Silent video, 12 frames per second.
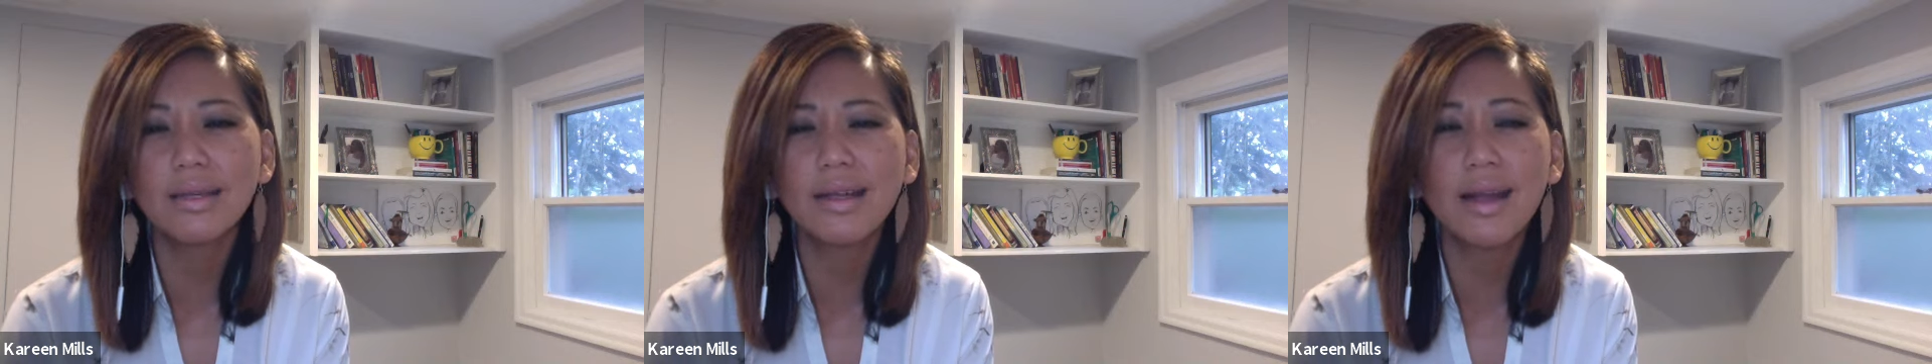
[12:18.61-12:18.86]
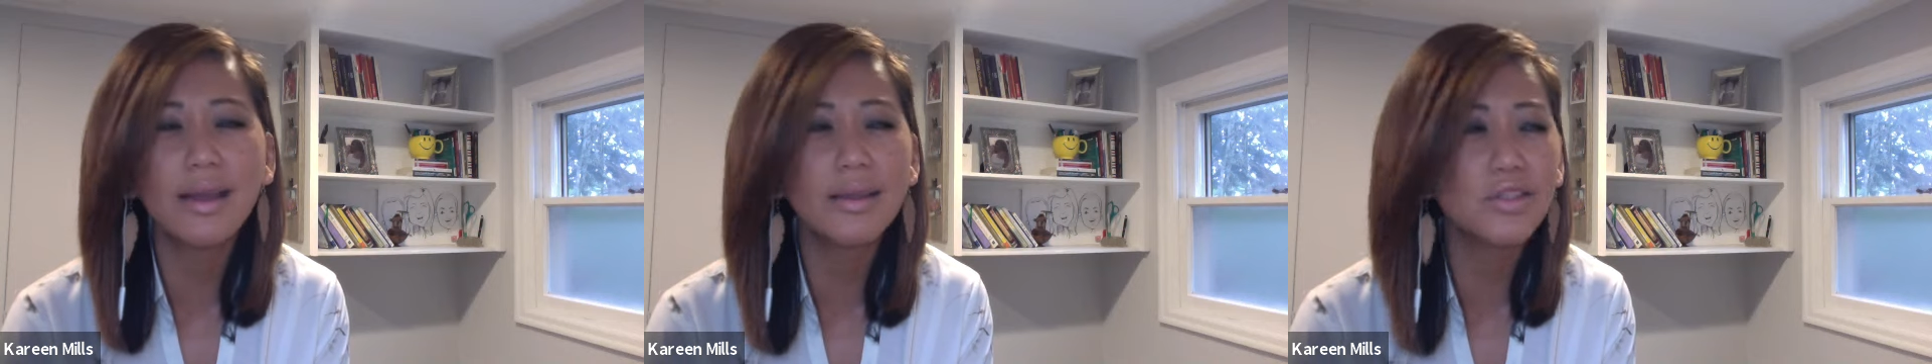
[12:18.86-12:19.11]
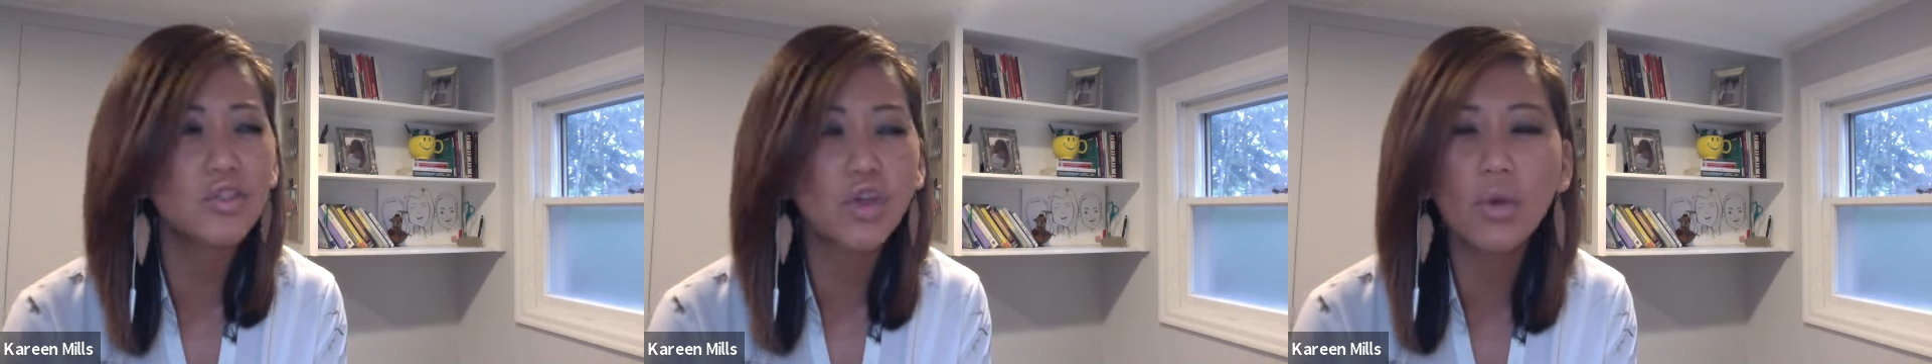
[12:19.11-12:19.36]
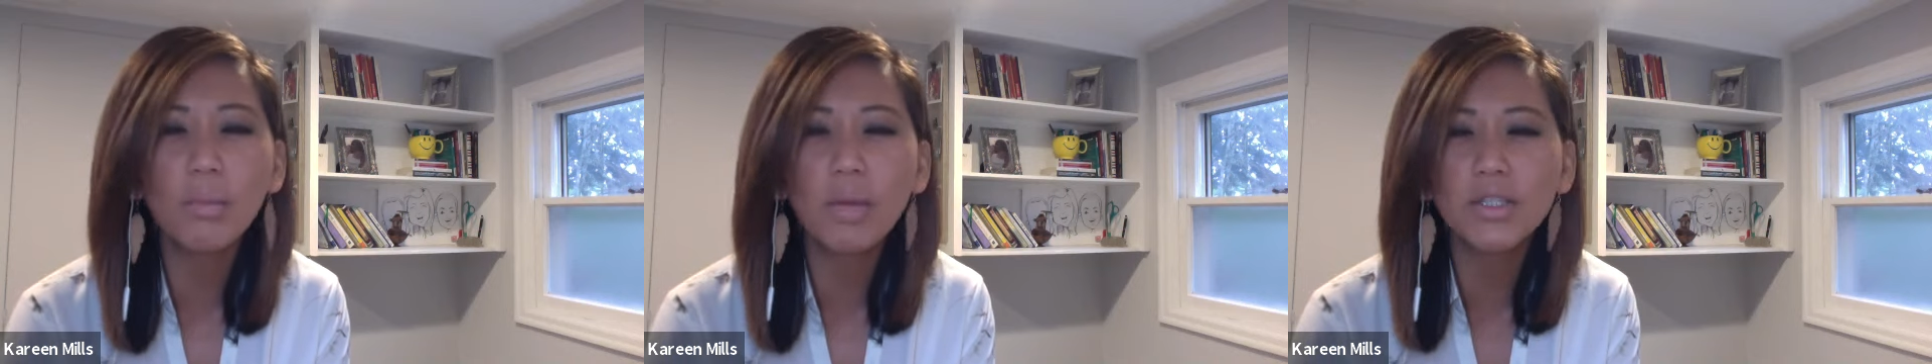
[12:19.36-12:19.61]
Like I had
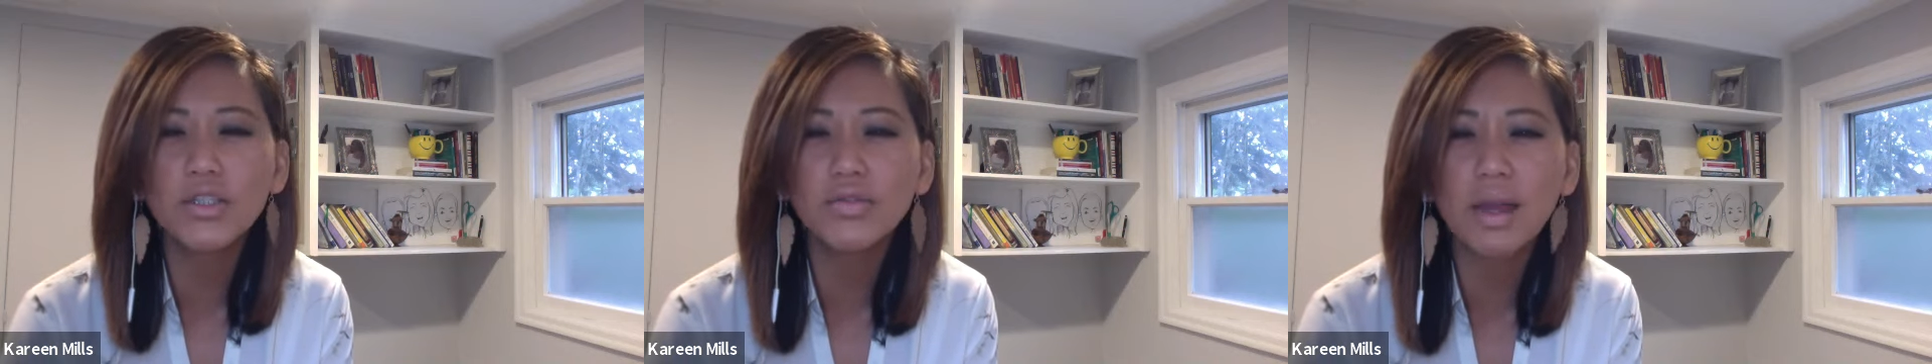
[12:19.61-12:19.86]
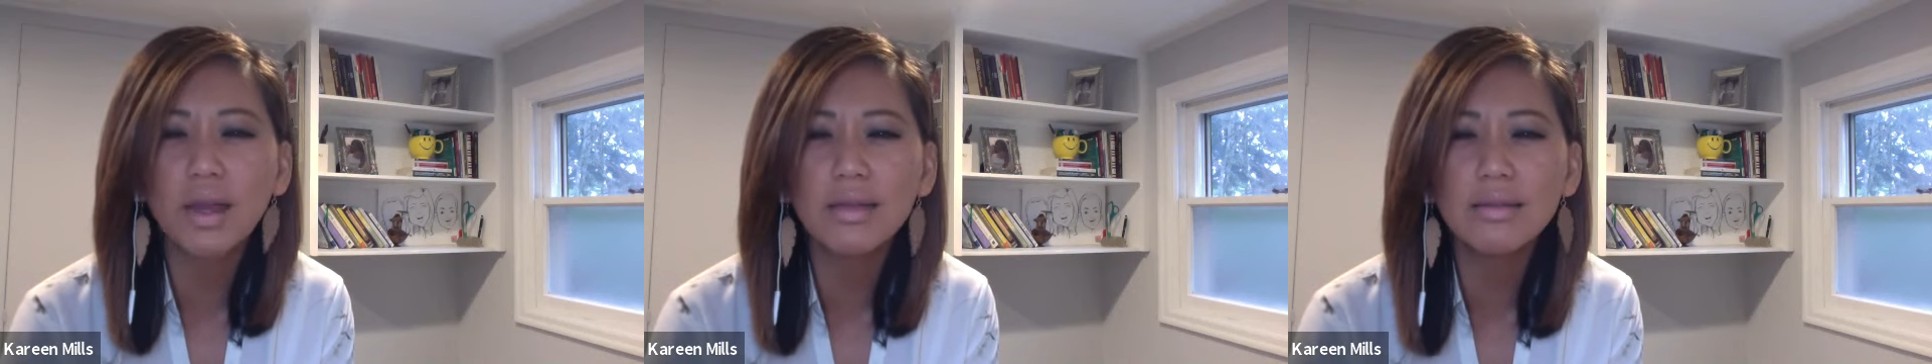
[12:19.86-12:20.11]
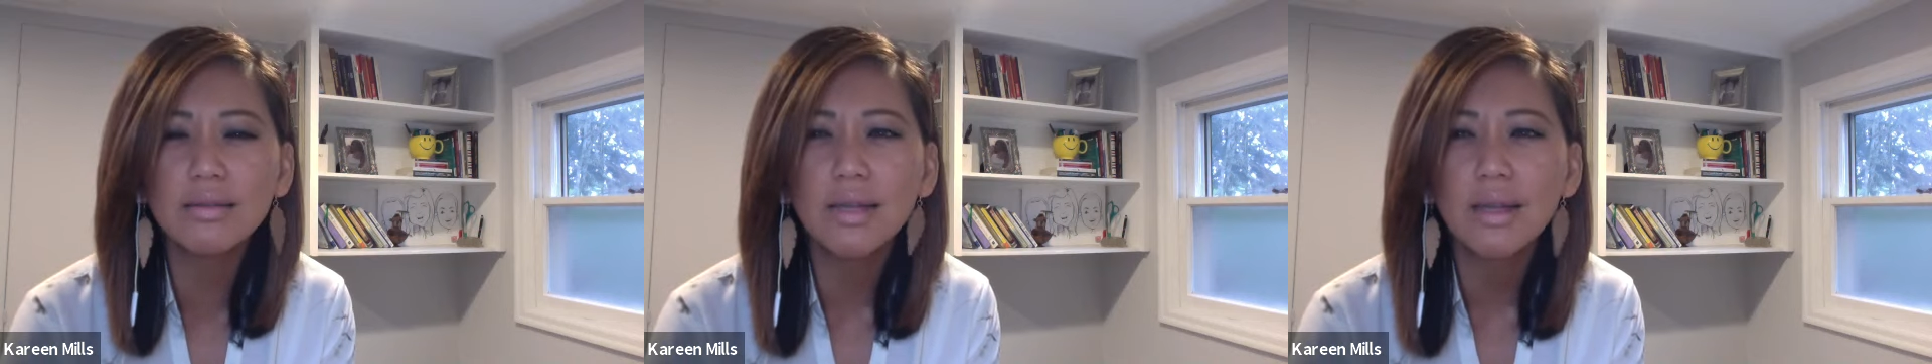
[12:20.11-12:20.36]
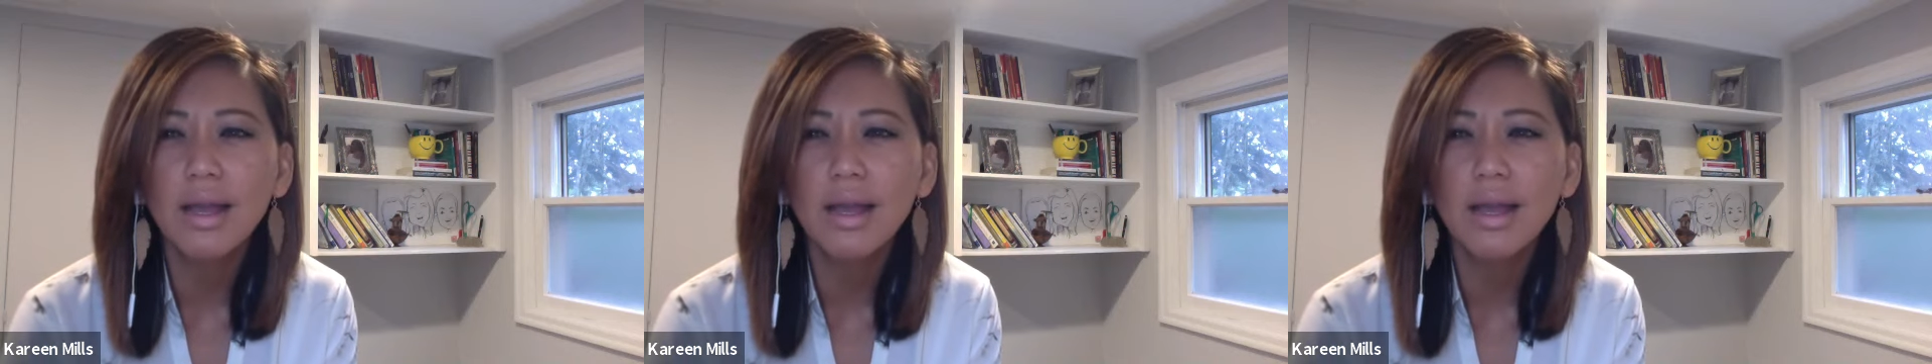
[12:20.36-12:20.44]
so much fun.